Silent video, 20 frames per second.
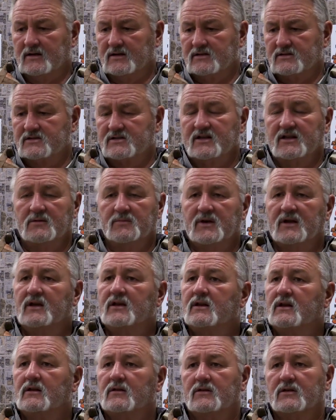steam
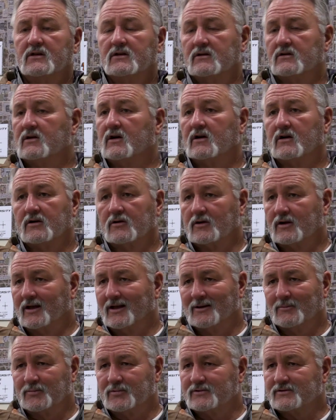heating the entire
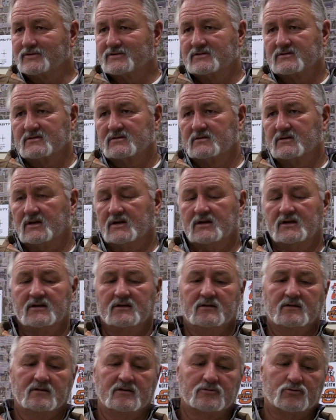campus.
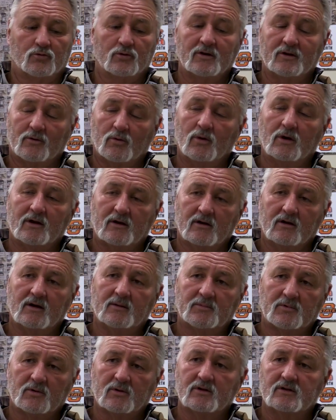It's really quite an
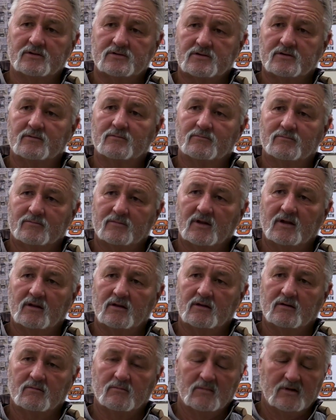operation.
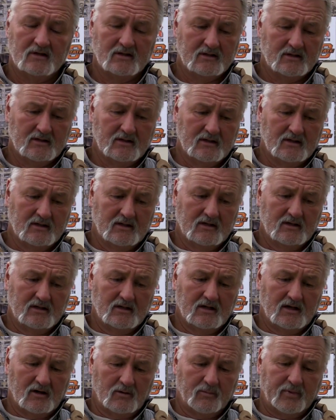And
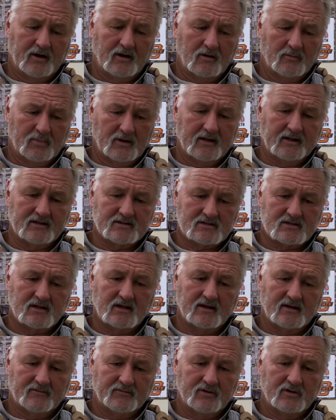our power plant
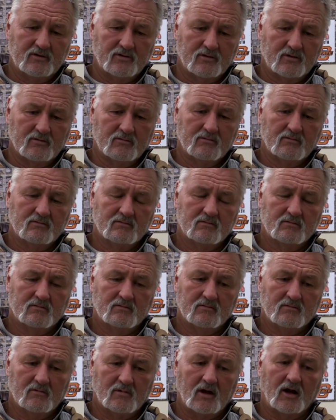staff here,
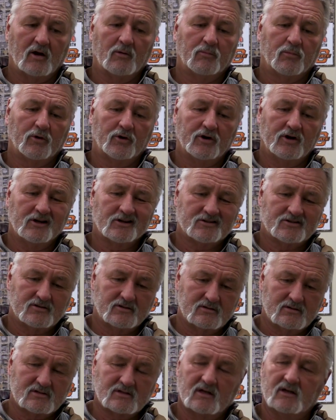our
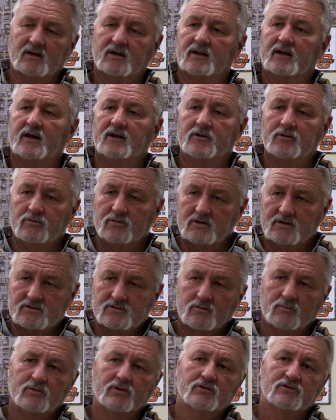production side, I do
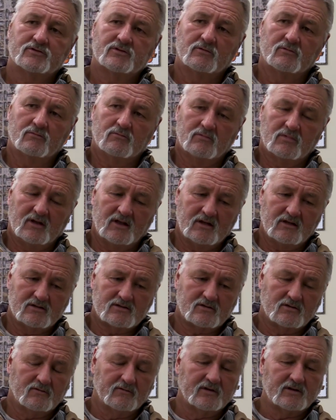distribution, Kenny
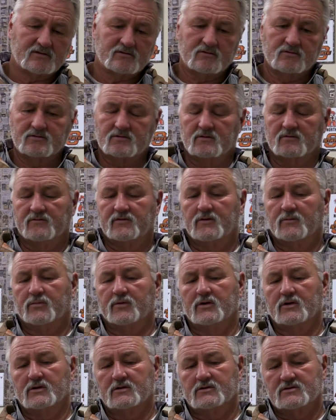Sylvester's over the
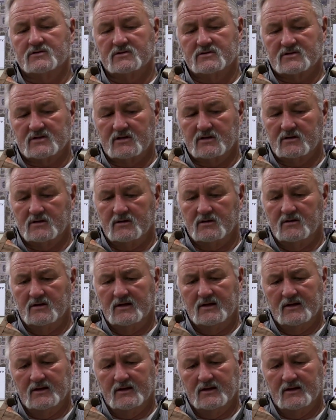production side,